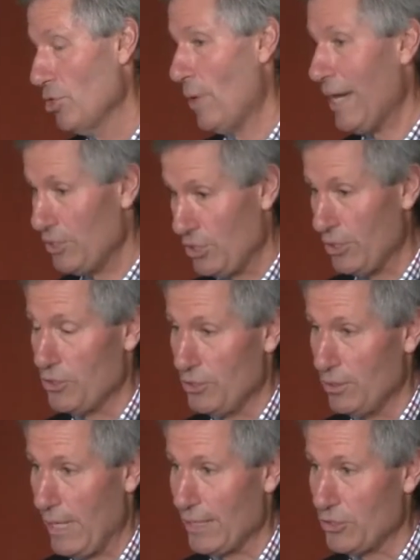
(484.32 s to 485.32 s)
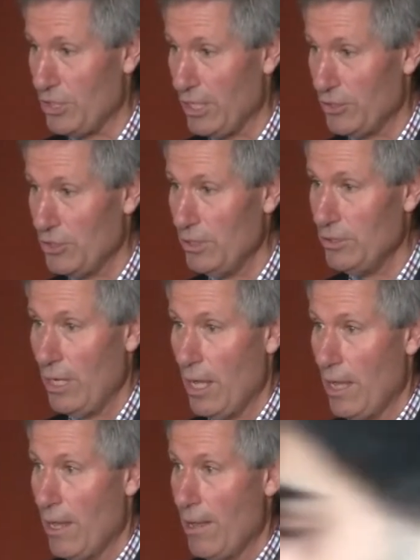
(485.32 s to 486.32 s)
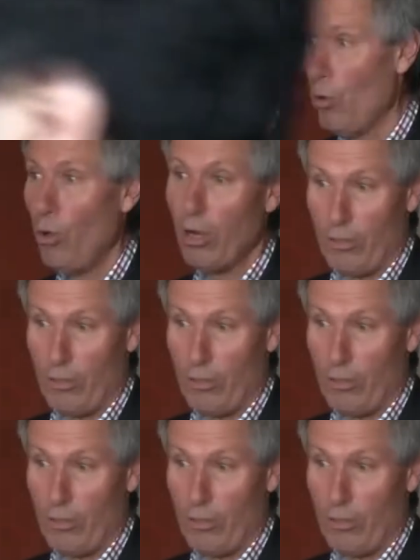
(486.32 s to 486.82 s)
us as citizens, and all